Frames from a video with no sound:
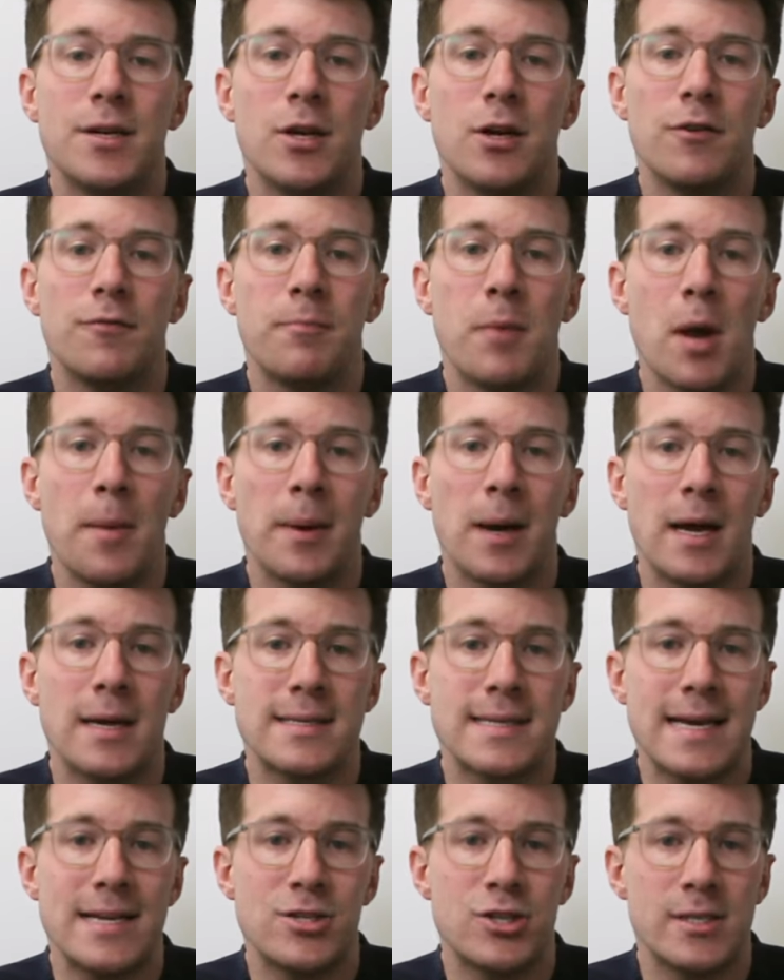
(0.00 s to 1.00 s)
nerve
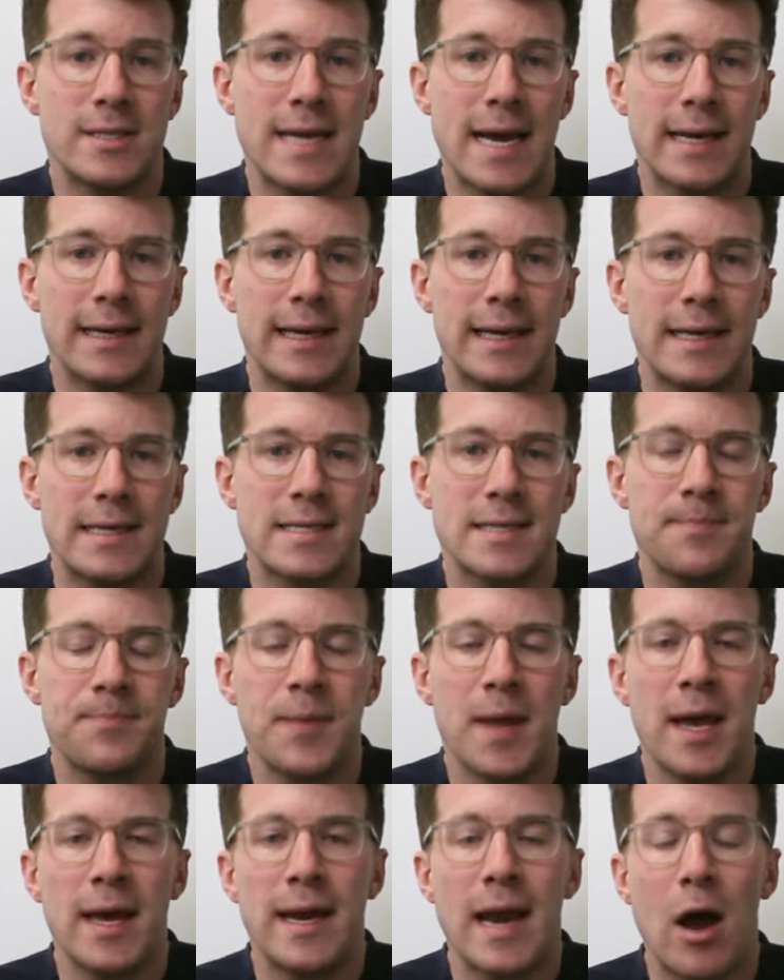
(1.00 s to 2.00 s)
mobilization techniques.
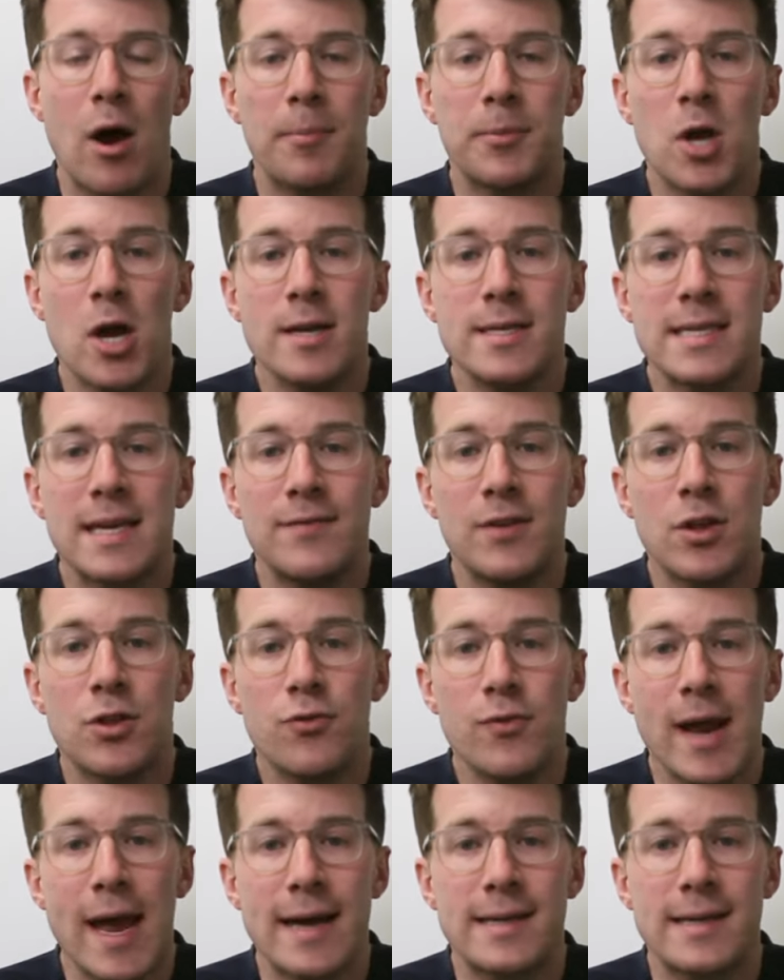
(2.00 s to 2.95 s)
Now, I'm going to give you three